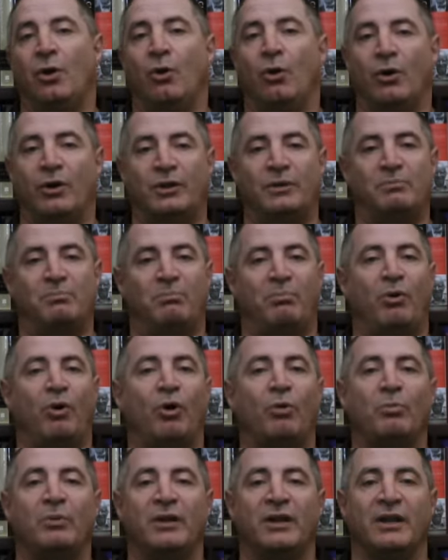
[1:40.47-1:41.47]
or a
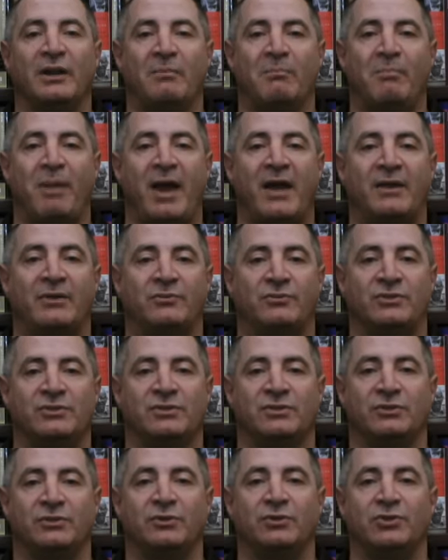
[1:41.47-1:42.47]
permanent and binary
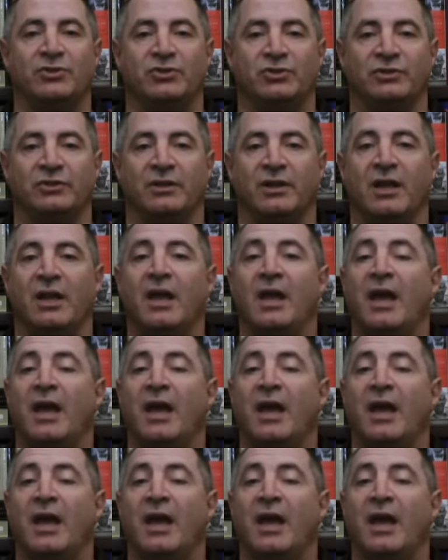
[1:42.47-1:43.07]
solution